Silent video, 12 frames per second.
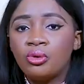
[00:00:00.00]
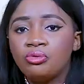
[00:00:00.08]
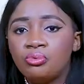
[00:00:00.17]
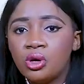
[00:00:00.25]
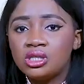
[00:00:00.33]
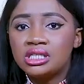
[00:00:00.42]

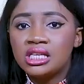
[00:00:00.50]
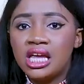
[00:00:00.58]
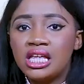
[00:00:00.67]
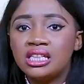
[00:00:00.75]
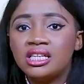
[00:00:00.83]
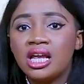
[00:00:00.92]
with both
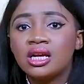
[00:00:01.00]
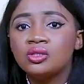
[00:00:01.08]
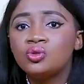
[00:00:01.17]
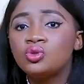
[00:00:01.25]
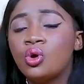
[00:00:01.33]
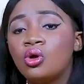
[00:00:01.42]
saying they
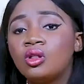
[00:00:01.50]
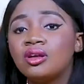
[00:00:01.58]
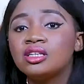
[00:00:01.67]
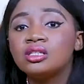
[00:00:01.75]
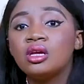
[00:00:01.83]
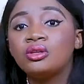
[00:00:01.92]
could no
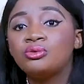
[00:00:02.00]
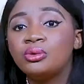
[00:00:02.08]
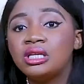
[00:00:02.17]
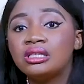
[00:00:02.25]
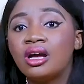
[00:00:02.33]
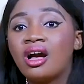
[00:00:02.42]
longer
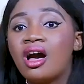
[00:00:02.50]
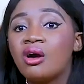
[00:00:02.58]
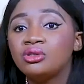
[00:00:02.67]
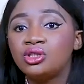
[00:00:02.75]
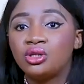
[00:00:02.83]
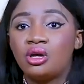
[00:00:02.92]
tolerate the
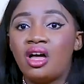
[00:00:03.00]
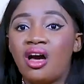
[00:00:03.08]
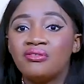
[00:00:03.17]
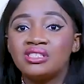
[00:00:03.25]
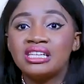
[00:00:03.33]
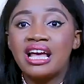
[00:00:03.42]
culture
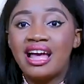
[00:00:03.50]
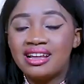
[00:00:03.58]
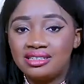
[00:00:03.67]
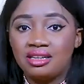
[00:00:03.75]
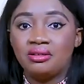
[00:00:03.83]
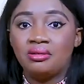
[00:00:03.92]
of
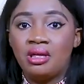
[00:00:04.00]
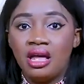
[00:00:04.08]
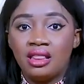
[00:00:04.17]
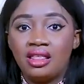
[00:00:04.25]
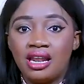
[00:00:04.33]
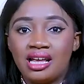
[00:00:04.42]
scandal
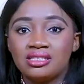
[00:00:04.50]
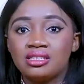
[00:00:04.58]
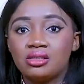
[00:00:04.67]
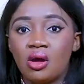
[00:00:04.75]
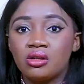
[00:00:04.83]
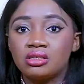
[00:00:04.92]
that has
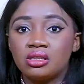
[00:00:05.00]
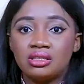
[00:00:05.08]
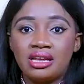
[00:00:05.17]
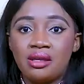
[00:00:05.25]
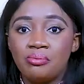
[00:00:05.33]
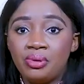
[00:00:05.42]
stalked the
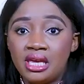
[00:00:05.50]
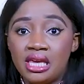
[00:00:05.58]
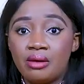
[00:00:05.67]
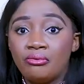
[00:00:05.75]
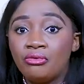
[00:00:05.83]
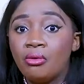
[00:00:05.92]
then
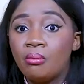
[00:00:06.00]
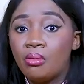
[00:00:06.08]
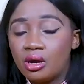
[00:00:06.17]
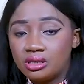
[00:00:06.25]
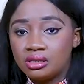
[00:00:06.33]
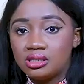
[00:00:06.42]
PM for
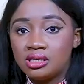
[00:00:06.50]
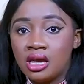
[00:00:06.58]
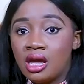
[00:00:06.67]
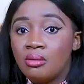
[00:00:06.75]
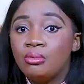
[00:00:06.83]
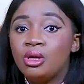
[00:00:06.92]
months.
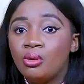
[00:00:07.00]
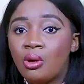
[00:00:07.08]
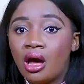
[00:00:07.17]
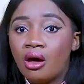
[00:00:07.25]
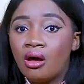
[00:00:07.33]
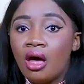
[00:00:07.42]

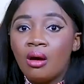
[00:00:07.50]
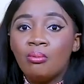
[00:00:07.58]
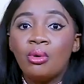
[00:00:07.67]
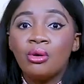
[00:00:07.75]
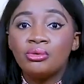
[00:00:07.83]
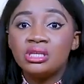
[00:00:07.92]
Meanwhile,
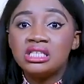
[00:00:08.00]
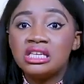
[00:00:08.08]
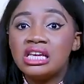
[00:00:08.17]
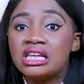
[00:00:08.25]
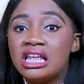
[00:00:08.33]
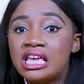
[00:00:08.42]
Boris,
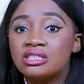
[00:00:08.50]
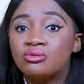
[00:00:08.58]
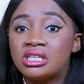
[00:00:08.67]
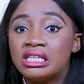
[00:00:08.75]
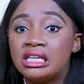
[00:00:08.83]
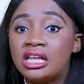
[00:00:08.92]
in his
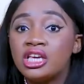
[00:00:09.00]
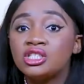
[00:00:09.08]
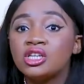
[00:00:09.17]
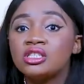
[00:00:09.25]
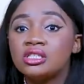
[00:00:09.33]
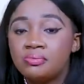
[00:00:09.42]

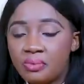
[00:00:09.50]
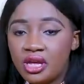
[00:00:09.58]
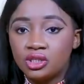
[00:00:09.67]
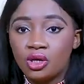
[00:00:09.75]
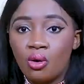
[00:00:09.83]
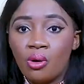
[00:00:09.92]
resignation
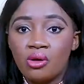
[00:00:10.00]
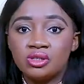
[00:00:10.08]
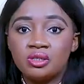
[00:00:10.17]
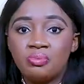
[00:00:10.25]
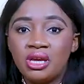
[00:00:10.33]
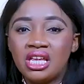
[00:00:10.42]
speech while
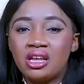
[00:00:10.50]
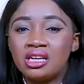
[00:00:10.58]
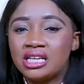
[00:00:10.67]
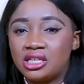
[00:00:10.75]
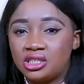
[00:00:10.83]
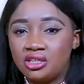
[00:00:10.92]
speaking on
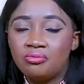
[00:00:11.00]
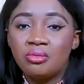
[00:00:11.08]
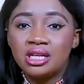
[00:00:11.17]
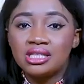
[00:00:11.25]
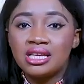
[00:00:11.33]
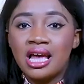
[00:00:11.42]
his
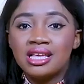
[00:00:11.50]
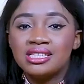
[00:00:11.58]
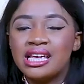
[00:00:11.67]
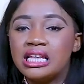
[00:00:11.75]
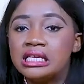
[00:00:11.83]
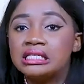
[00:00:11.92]
achievements,
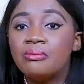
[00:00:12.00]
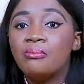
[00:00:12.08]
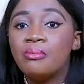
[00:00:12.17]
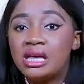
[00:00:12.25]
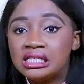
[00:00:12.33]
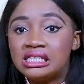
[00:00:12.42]
said he's
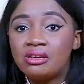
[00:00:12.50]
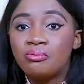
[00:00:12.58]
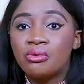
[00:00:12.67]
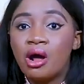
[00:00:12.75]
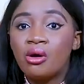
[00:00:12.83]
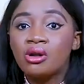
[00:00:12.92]
immensely
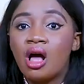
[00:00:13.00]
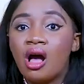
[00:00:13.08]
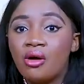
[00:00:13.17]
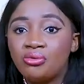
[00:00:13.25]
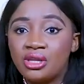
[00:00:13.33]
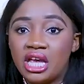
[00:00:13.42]
proud
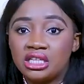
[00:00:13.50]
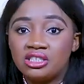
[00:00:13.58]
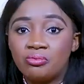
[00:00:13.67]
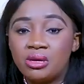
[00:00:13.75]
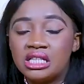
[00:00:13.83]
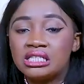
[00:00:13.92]
of the
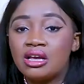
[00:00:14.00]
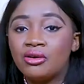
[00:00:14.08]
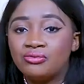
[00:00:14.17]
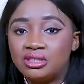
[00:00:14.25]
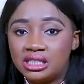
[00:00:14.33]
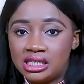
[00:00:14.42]
achievements
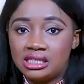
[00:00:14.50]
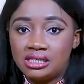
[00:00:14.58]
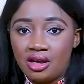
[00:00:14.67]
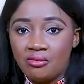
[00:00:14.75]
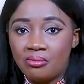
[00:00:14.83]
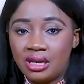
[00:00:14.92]
of
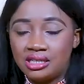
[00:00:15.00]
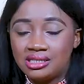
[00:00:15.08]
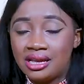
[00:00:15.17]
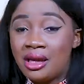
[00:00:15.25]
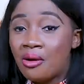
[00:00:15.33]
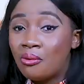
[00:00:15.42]
this
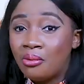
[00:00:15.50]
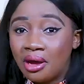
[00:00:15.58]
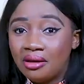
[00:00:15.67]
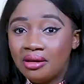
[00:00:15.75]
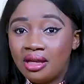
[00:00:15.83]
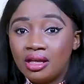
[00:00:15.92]
government.
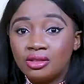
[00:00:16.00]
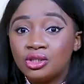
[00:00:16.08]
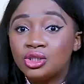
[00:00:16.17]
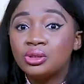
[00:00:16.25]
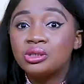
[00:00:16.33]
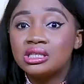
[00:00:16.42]
Well,
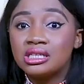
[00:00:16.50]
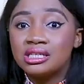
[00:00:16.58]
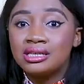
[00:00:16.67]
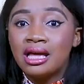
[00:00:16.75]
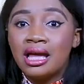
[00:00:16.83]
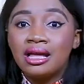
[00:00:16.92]
the truth
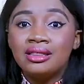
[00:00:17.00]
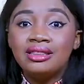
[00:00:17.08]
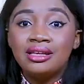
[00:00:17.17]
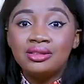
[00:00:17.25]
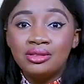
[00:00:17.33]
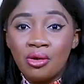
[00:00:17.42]
is,
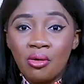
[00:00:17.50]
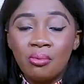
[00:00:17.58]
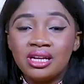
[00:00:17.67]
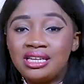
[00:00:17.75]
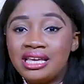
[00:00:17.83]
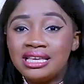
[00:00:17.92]
the
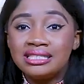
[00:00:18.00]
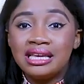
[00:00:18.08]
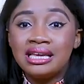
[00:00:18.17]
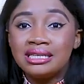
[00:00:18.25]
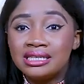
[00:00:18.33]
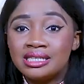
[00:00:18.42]
nobody is
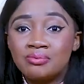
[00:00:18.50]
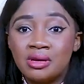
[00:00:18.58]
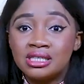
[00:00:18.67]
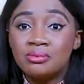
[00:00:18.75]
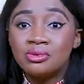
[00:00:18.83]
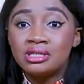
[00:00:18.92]

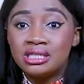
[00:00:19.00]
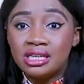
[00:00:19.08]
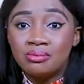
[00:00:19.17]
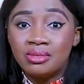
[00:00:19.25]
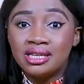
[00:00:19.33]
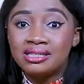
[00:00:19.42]
indispensable
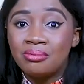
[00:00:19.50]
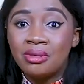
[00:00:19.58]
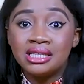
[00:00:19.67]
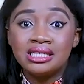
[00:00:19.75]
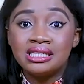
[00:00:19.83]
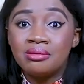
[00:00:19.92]
statement
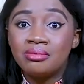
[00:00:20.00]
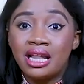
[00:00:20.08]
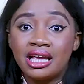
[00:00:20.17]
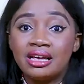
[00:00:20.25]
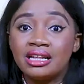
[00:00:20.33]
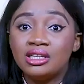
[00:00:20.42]
might seem
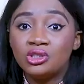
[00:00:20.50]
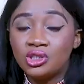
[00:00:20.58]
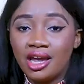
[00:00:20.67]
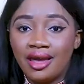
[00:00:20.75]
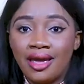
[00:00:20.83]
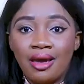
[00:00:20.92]
like a
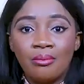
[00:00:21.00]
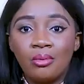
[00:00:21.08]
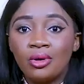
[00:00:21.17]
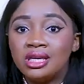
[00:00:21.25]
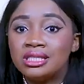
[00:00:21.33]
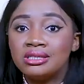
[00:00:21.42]
cliche,
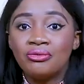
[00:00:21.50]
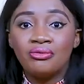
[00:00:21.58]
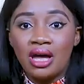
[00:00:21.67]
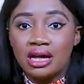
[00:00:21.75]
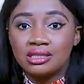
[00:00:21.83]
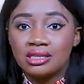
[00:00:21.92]
but it's a
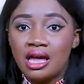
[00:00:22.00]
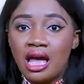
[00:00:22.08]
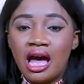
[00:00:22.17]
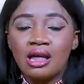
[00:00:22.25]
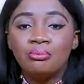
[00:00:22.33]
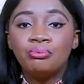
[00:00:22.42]
fact.
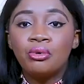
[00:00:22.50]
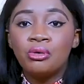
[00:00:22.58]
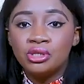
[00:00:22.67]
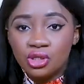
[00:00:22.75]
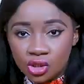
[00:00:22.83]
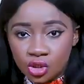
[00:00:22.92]
And
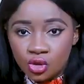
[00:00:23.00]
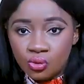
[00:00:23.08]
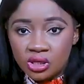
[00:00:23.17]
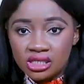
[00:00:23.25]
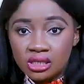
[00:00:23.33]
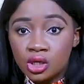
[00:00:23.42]
Boris
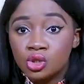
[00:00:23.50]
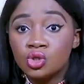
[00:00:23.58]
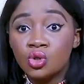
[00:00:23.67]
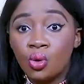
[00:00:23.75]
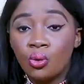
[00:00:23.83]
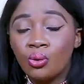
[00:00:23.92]
knew it,
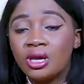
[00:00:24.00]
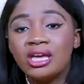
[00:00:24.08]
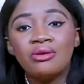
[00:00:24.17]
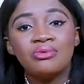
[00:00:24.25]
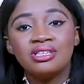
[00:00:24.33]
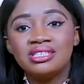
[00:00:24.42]
so
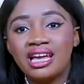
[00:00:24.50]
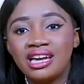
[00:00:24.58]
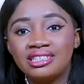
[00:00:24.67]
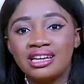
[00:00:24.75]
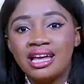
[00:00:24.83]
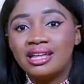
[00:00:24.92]
he
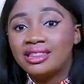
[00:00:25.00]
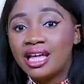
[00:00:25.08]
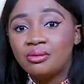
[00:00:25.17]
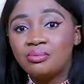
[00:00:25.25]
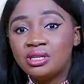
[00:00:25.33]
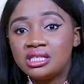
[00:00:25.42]
resigned.
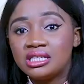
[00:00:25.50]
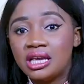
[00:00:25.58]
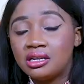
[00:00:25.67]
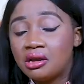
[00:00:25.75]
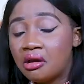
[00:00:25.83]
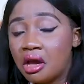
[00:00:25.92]
That being
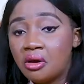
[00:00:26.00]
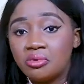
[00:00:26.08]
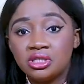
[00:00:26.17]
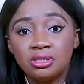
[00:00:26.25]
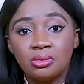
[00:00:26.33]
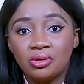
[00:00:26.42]
said, I
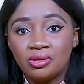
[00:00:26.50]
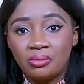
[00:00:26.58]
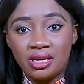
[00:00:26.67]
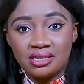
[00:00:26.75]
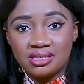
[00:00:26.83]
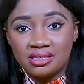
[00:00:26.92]
wish him all the
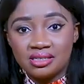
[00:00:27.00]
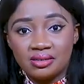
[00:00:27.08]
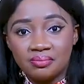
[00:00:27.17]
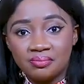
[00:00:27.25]
best.